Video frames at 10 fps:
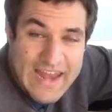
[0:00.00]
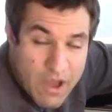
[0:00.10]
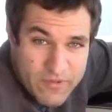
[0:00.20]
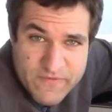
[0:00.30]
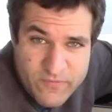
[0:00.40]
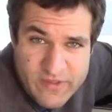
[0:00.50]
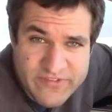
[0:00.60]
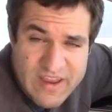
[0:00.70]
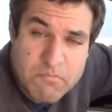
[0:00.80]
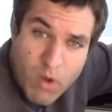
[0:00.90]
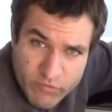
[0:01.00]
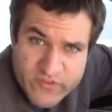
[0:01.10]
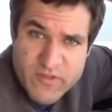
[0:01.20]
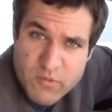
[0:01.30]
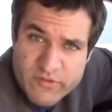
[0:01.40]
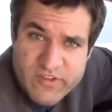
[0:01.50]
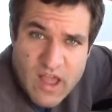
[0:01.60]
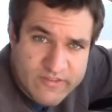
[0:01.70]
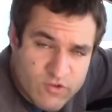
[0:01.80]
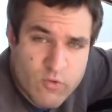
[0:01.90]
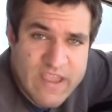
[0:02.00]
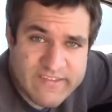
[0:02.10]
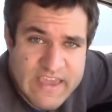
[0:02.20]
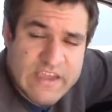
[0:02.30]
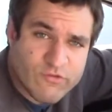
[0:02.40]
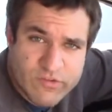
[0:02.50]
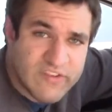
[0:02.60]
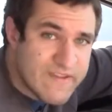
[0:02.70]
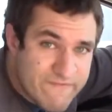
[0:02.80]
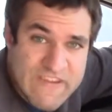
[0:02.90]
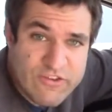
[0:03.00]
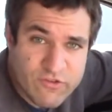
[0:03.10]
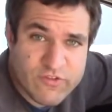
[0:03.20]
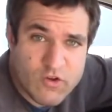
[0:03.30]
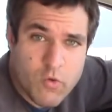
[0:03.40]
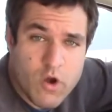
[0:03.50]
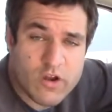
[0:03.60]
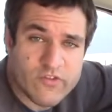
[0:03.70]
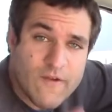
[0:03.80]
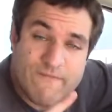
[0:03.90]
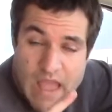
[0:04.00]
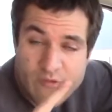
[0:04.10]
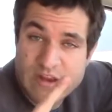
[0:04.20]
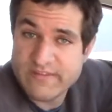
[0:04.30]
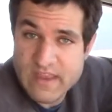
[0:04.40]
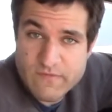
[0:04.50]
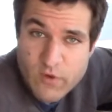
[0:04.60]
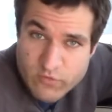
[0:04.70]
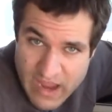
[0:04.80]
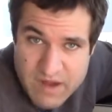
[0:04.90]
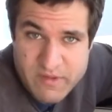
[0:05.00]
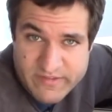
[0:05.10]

Now in the front seat, most of the Mulsanne's crazy, interesting features and quirks are found in its infotainment